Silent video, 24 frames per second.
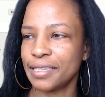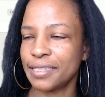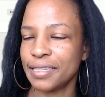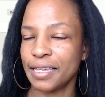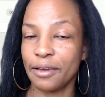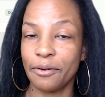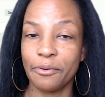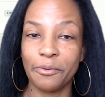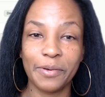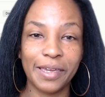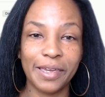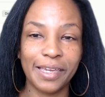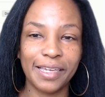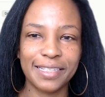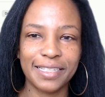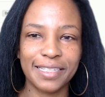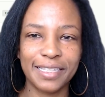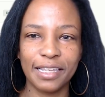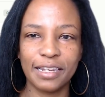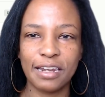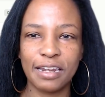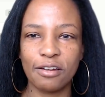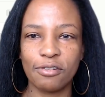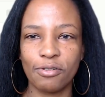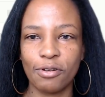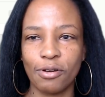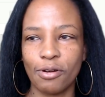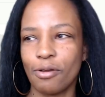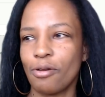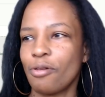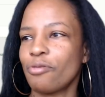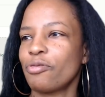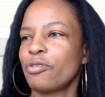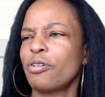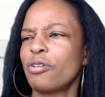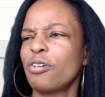And we can see there
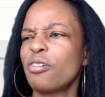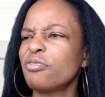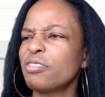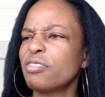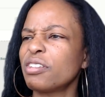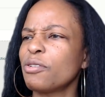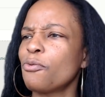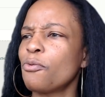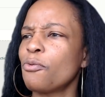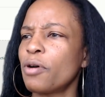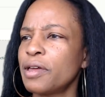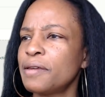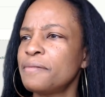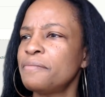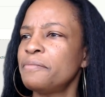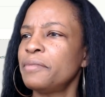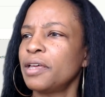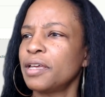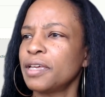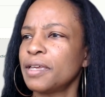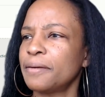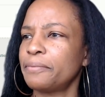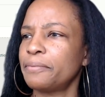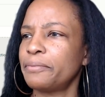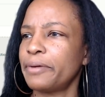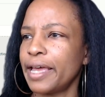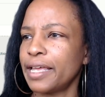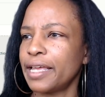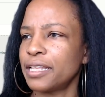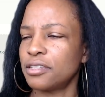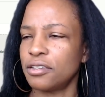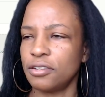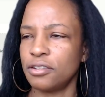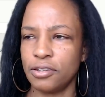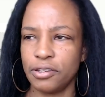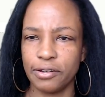are only 1 million
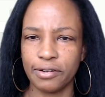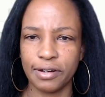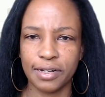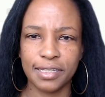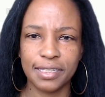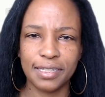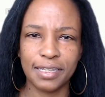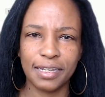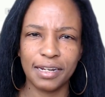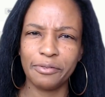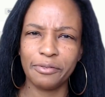pets in New York City,